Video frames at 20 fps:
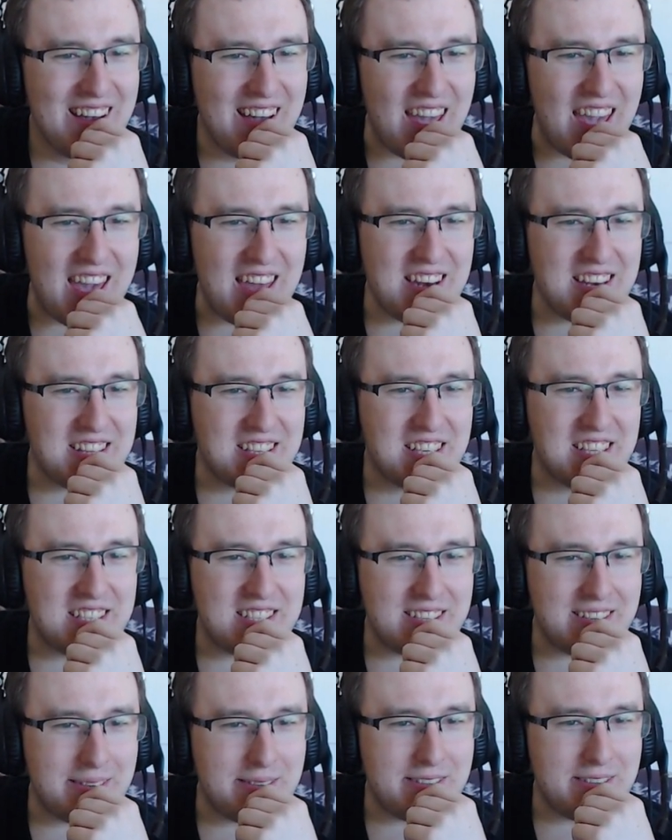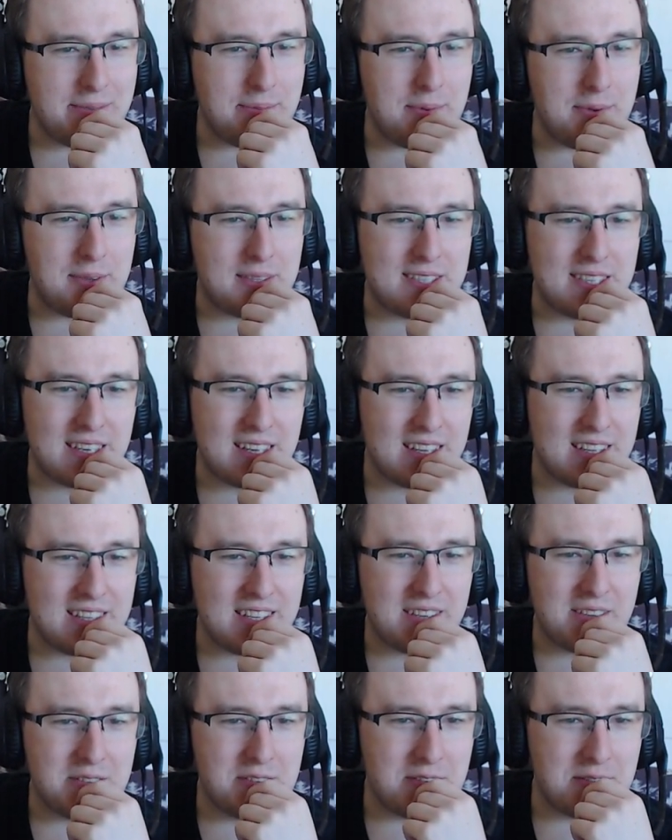Added git attributes and git
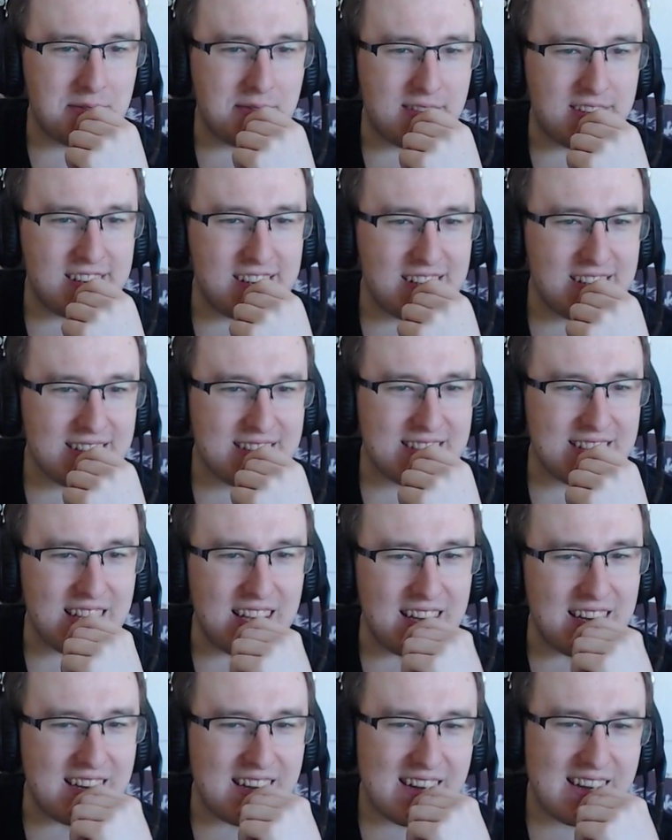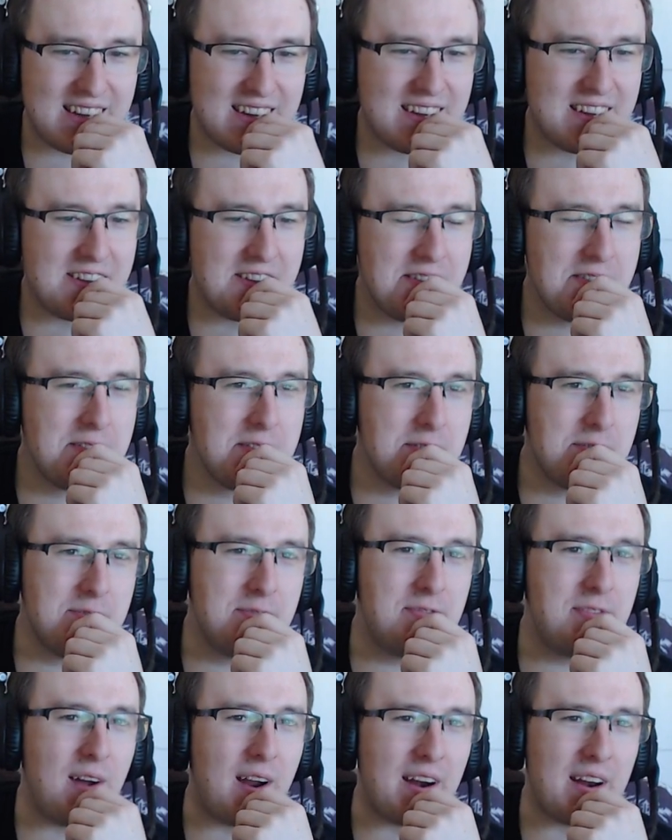ignore files. Yeah.
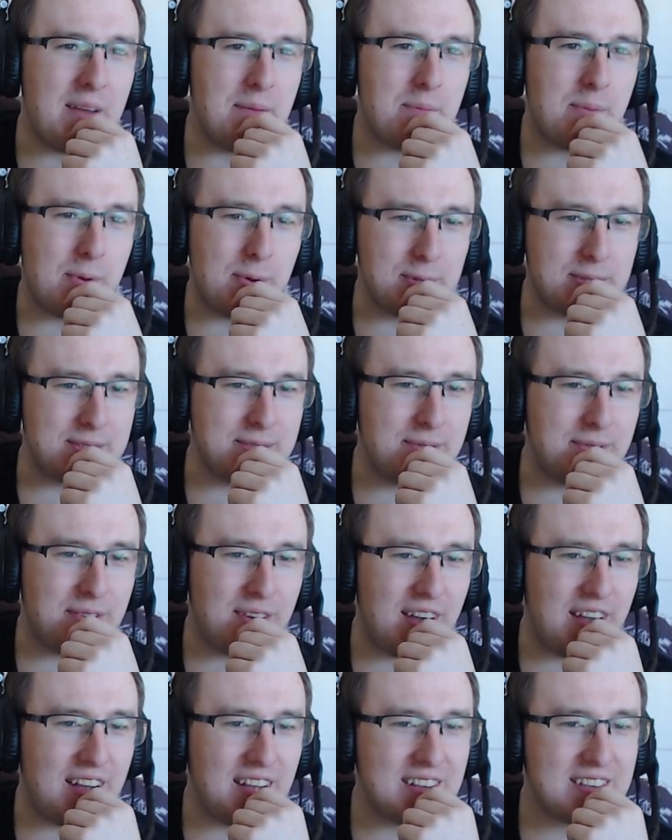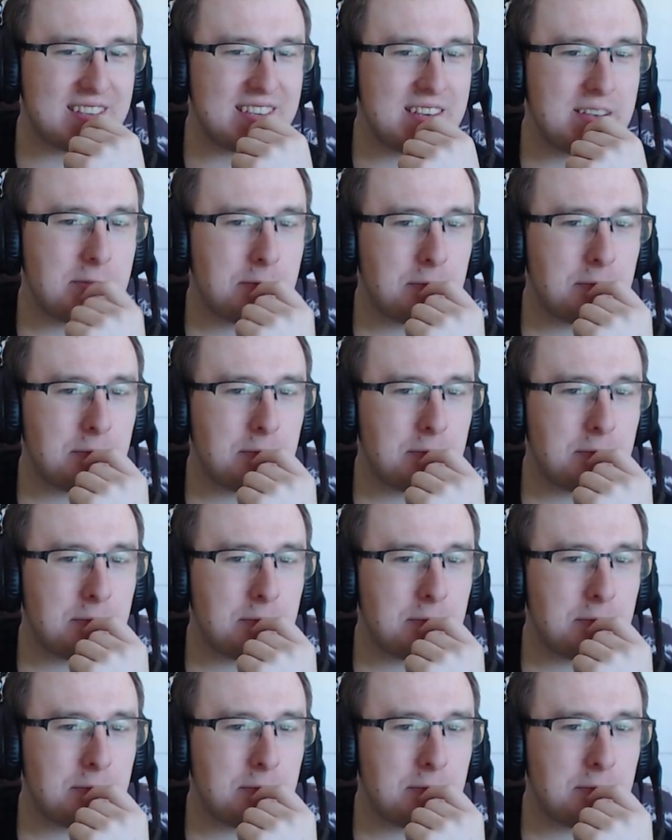Very important files.